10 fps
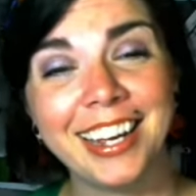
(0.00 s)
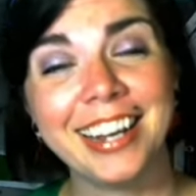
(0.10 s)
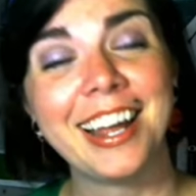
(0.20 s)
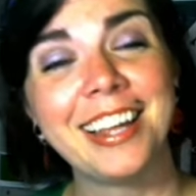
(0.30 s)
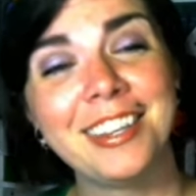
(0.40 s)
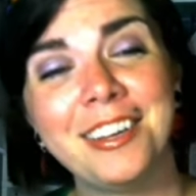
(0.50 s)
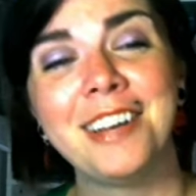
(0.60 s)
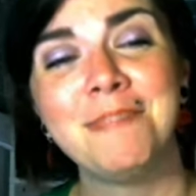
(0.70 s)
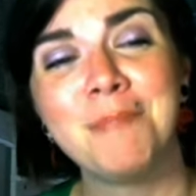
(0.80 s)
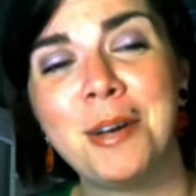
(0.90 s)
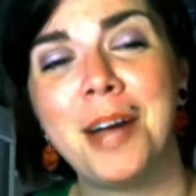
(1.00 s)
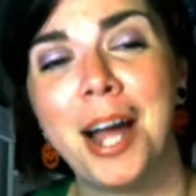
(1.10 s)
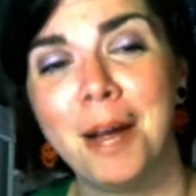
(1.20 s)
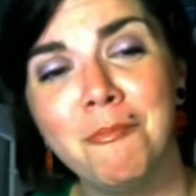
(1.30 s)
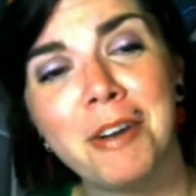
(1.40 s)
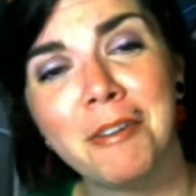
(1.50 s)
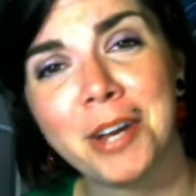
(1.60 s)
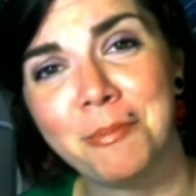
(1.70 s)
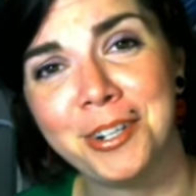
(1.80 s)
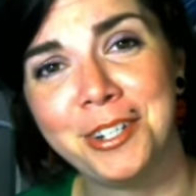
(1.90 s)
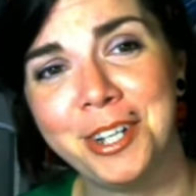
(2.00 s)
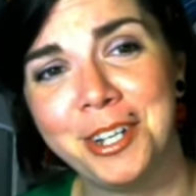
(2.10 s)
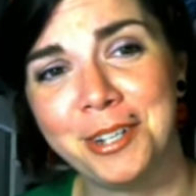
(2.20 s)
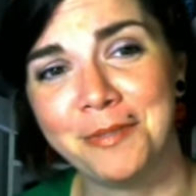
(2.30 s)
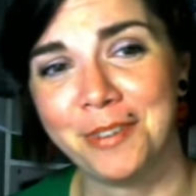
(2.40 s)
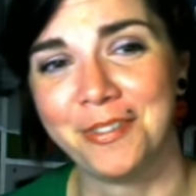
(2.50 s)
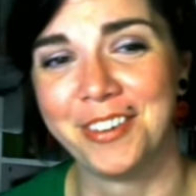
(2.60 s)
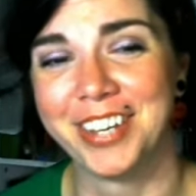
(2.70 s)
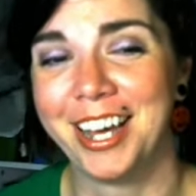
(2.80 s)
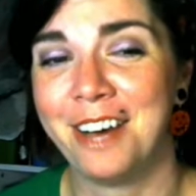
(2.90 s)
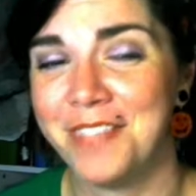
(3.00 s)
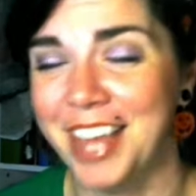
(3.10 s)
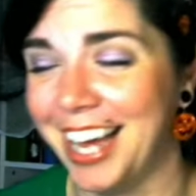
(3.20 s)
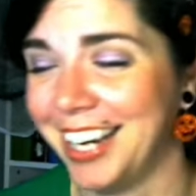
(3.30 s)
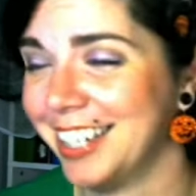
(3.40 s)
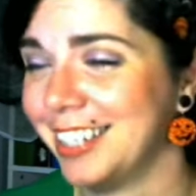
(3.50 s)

and I'm very appreciative of it, of that.